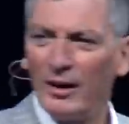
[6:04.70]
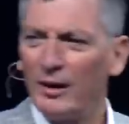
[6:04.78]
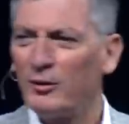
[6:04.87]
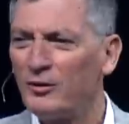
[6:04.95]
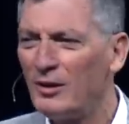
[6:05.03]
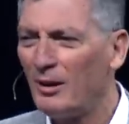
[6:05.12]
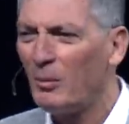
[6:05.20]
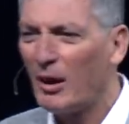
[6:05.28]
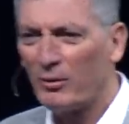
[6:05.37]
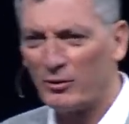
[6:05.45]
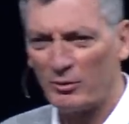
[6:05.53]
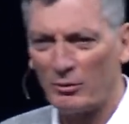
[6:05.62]
I don't see any
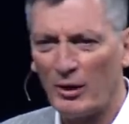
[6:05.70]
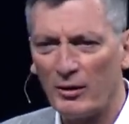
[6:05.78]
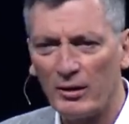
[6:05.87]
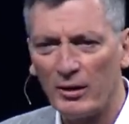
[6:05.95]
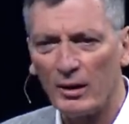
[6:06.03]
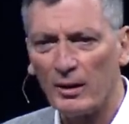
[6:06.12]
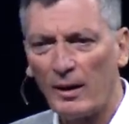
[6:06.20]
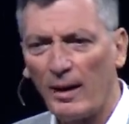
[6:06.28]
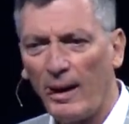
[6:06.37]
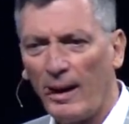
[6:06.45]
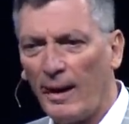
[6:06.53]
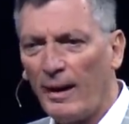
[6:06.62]
mountains around here.
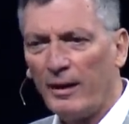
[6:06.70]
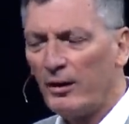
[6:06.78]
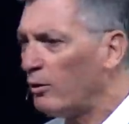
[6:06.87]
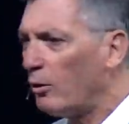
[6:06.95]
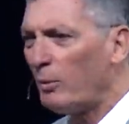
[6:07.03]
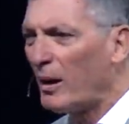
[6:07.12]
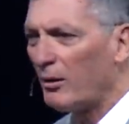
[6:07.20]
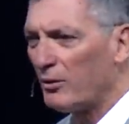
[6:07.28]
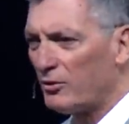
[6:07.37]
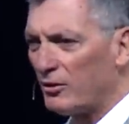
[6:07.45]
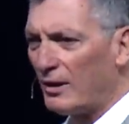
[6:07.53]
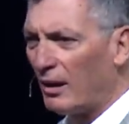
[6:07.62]
And there are no
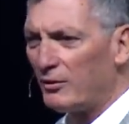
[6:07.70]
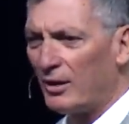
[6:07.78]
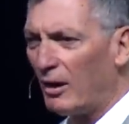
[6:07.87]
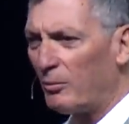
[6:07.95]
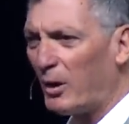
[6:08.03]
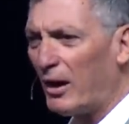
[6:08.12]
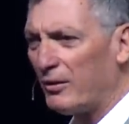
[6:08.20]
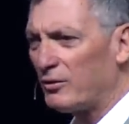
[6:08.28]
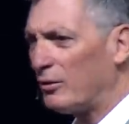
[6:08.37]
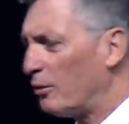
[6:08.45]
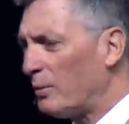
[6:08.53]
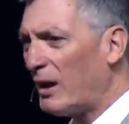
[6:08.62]
mountains in downtown Boston,
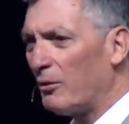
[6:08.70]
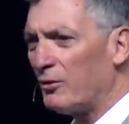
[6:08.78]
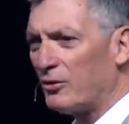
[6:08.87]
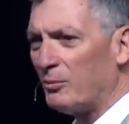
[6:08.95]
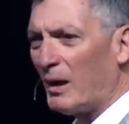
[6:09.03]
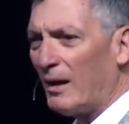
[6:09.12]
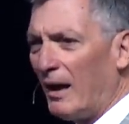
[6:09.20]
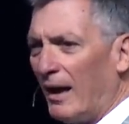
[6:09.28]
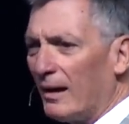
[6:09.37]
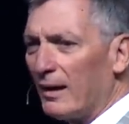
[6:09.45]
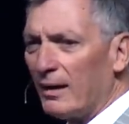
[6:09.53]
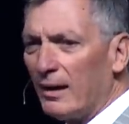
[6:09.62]
no mountains in
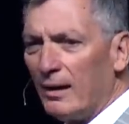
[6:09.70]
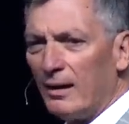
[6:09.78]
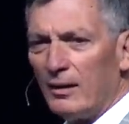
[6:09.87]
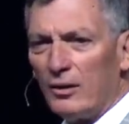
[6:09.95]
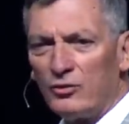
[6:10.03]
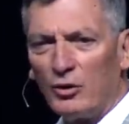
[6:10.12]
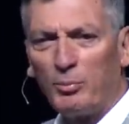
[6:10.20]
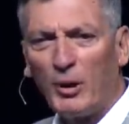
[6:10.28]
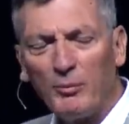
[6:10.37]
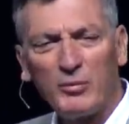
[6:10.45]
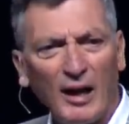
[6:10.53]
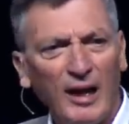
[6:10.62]
Manhattan. So
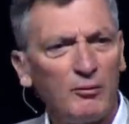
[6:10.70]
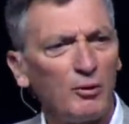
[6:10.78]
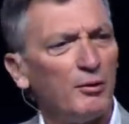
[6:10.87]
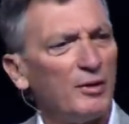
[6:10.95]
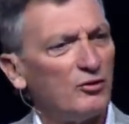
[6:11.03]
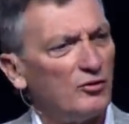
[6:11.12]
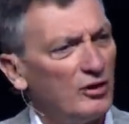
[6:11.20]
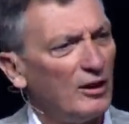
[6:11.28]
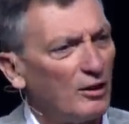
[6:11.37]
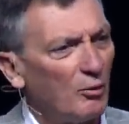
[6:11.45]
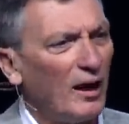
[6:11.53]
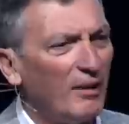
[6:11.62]
pumped hydro is
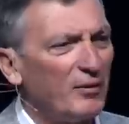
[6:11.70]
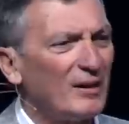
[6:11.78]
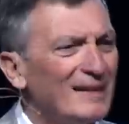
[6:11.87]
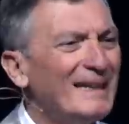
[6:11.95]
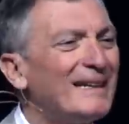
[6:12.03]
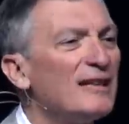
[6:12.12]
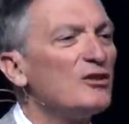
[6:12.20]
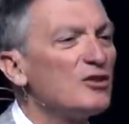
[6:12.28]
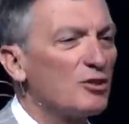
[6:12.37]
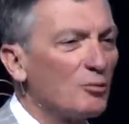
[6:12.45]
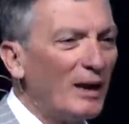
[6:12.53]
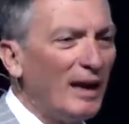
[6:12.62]
geographically
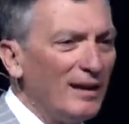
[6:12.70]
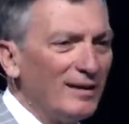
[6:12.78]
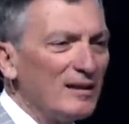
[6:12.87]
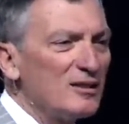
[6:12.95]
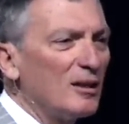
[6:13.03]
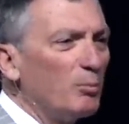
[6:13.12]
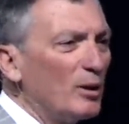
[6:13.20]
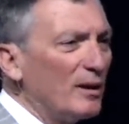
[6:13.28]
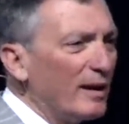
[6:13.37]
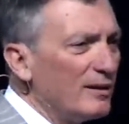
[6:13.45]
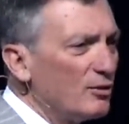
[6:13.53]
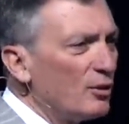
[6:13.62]
constrained. That's the
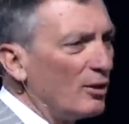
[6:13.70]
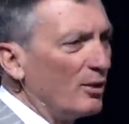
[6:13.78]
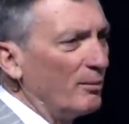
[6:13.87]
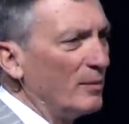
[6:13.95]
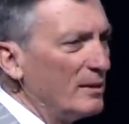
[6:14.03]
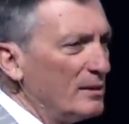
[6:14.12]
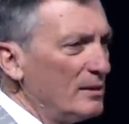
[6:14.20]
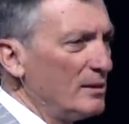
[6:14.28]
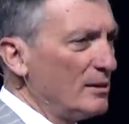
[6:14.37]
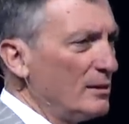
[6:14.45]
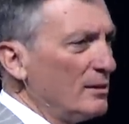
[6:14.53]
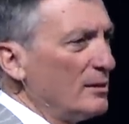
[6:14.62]
polite term.
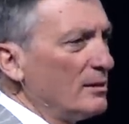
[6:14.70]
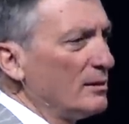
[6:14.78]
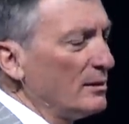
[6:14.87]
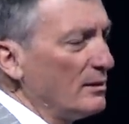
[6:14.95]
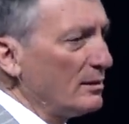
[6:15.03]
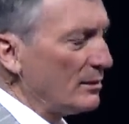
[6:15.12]
Okay.